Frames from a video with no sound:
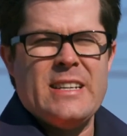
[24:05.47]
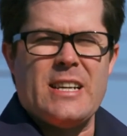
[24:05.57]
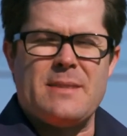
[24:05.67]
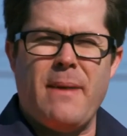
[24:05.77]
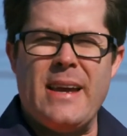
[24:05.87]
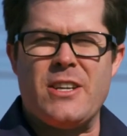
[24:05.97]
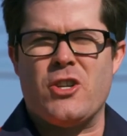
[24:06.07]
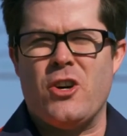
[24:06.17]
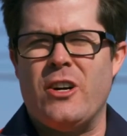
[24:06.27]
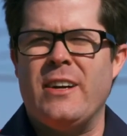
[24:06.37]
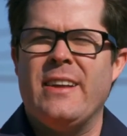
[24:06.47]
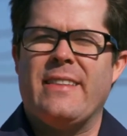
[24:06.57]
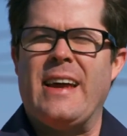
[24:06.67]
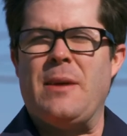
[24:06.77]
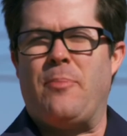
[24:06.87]
Just make sure
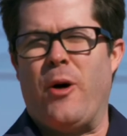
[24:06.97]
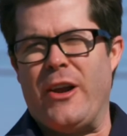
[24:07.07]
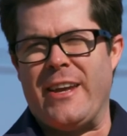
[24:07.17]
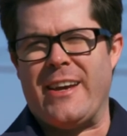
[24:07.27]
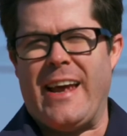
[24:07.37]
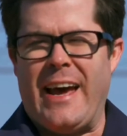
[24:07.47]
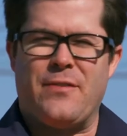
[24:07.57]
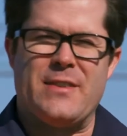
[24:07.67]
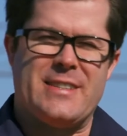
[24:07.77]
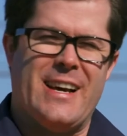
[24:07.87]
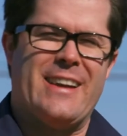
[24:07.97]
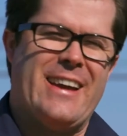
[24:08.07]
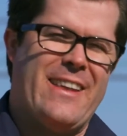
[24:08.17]
that you're pointing it at the sun.